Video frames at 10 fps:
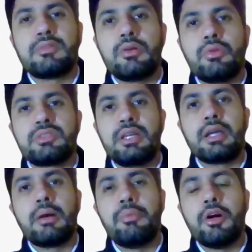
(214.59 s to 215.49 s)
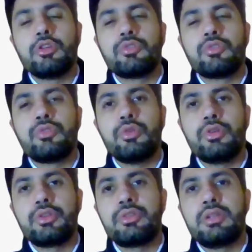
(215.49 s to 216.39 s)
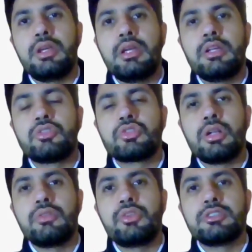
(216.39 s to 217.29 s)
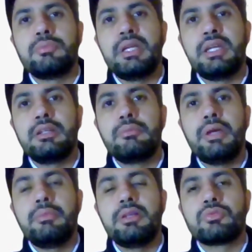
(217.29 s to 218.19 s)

they were saying about forty children's beheaded babies were